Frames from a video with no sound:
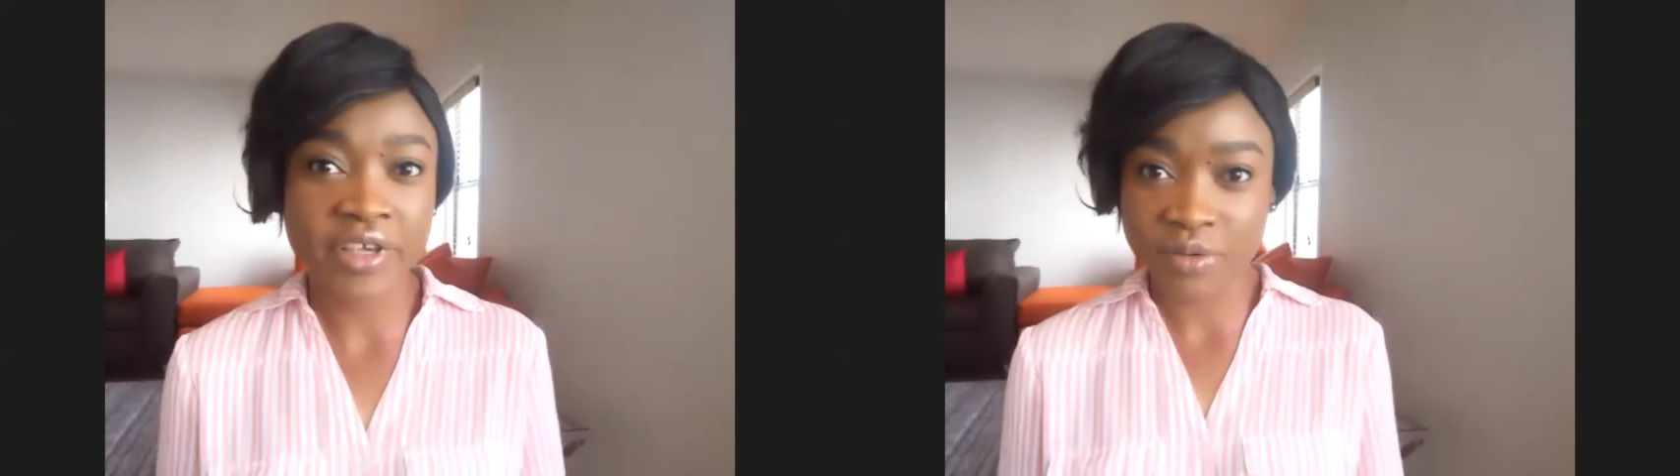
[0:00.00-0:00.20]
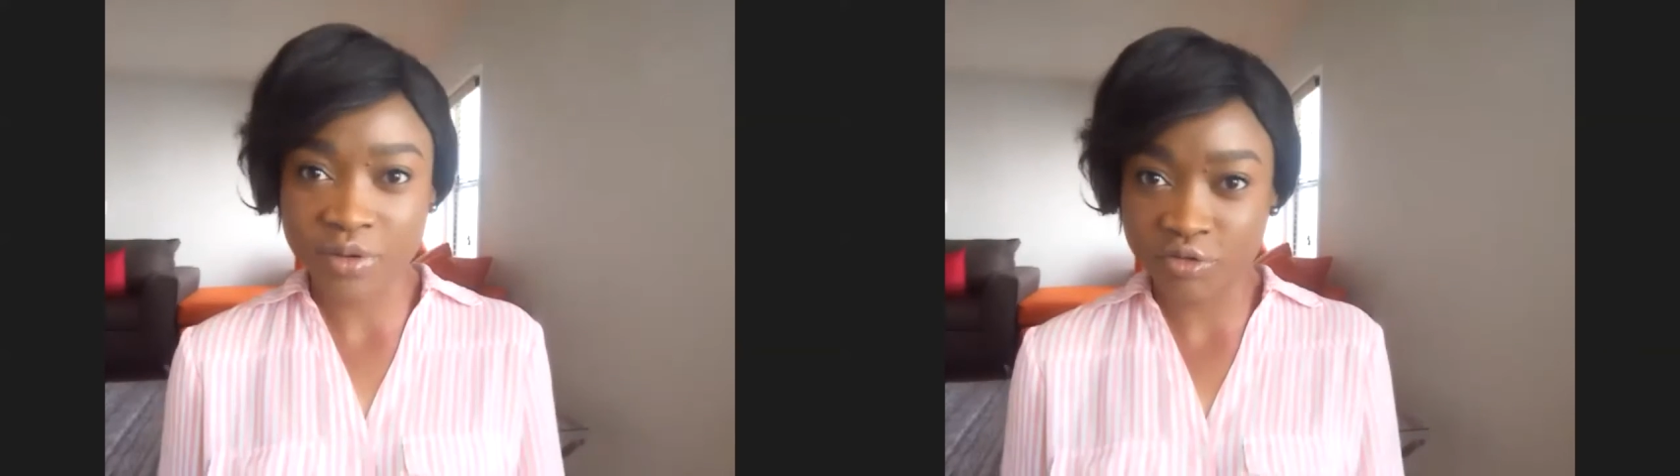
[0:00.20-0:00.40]

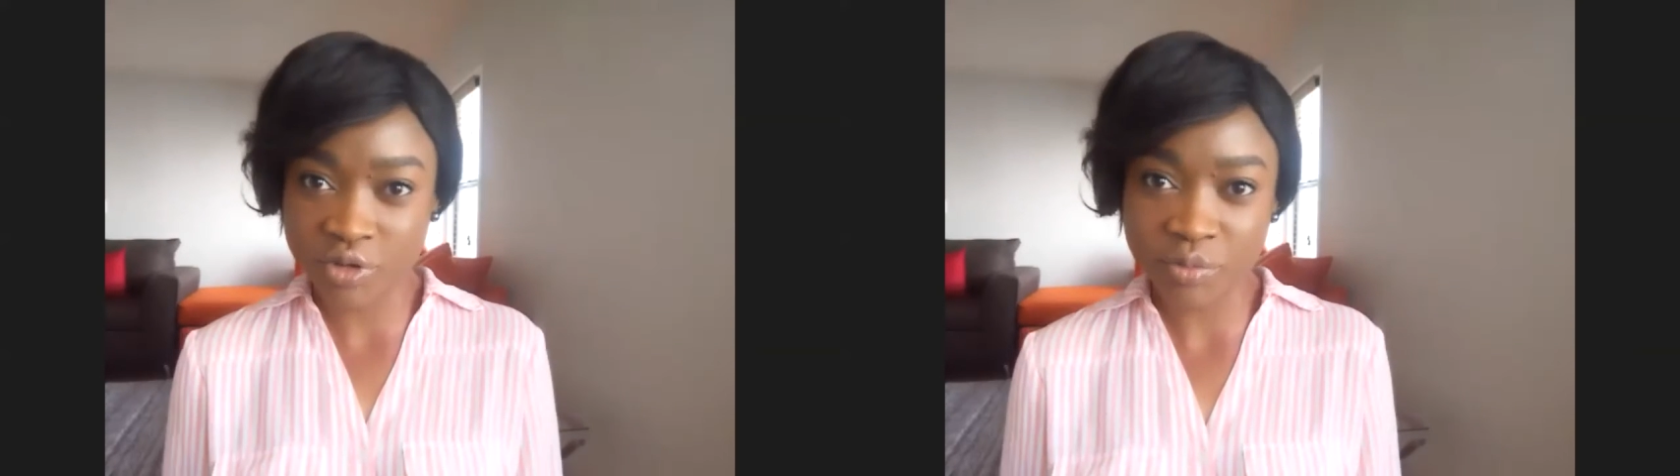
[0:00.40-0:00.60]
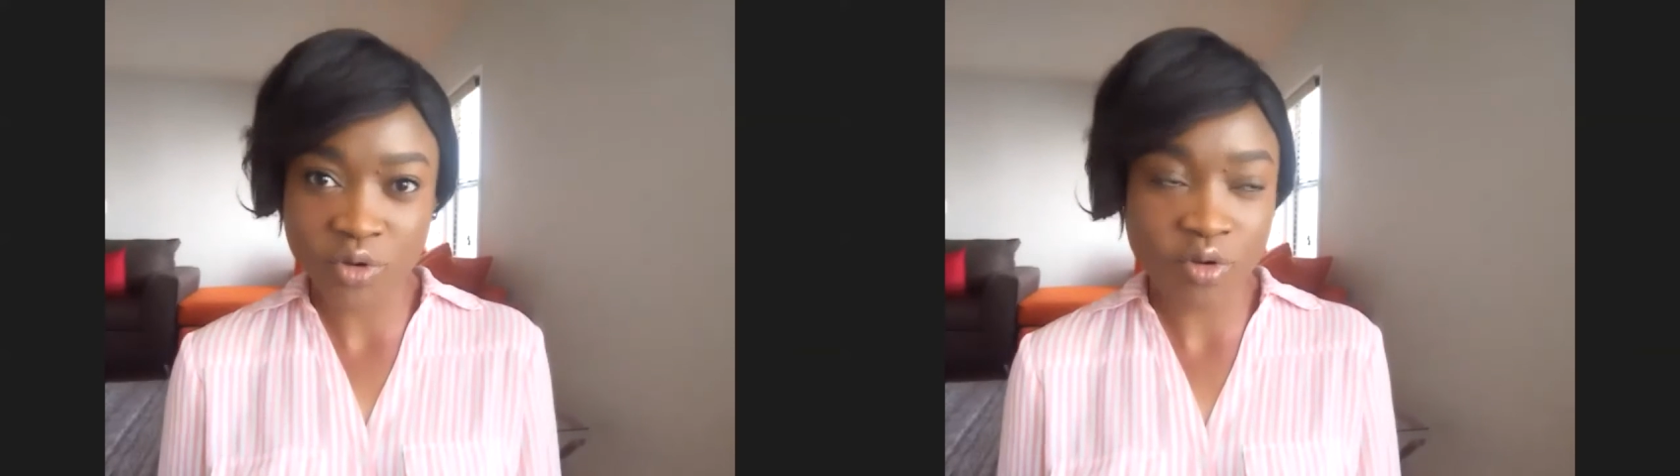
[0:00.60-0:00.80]
our
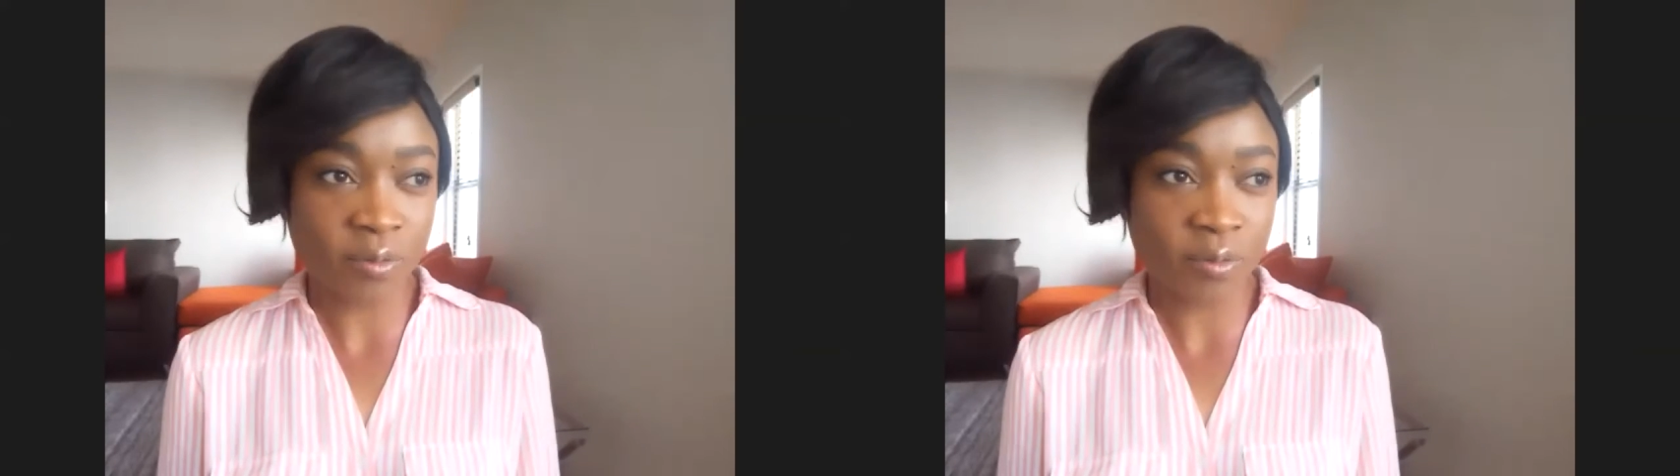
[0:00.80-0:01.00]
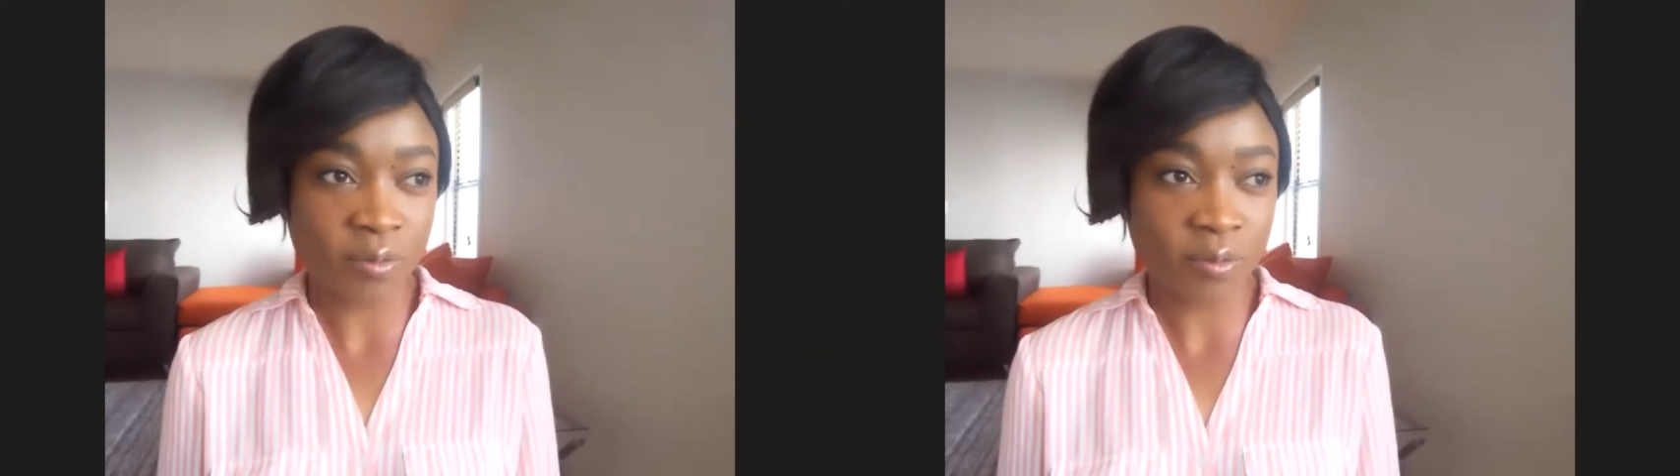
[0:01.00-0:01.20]
dream home,